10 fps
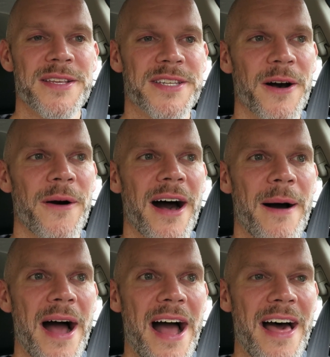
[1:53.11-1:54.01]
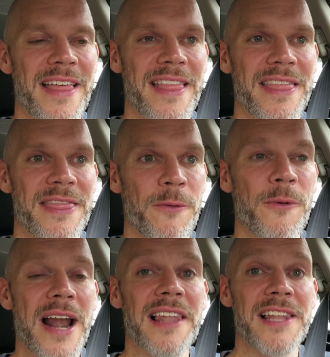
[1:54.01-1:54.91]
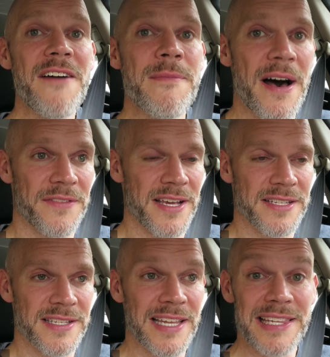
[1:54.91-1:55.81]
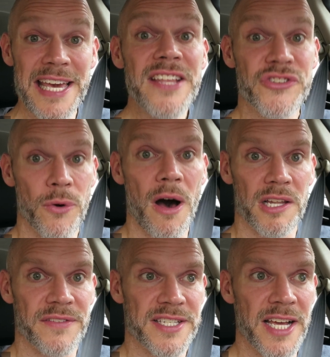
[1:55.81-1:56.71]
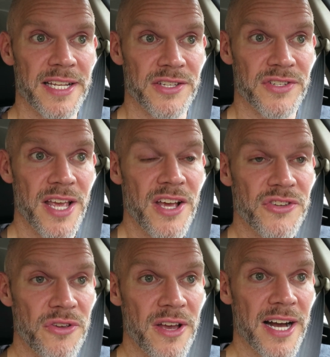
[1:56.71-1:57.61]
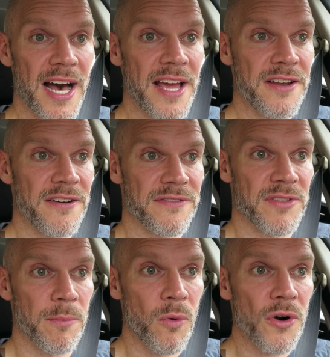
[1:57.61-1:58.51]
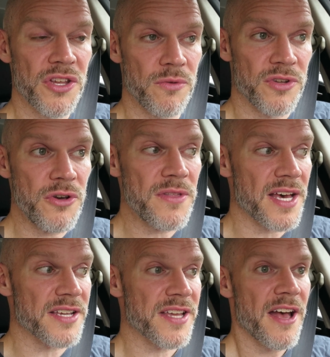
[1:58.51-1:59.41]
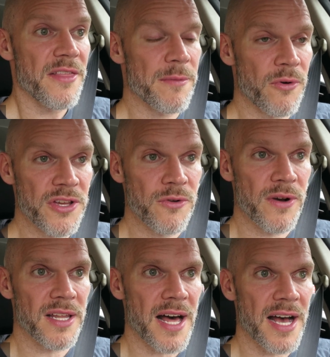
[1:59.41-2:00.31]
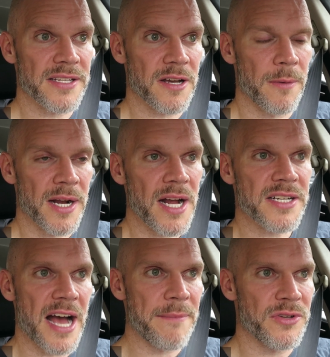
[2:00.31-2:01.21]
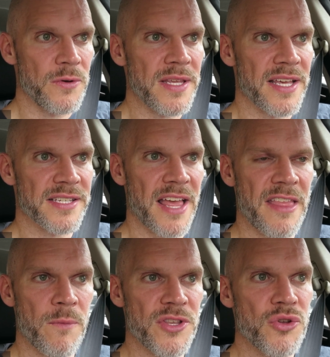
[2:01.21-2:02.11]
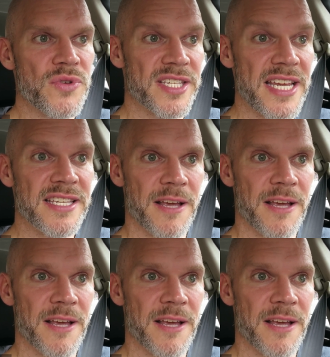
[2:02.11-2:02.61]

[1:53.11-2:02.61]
So, uh, I, what I love about this is it leads to all of a sudden. So you can kind of, the more you do this, the more you realize, oh my gosh, I'm doing this. And then when you see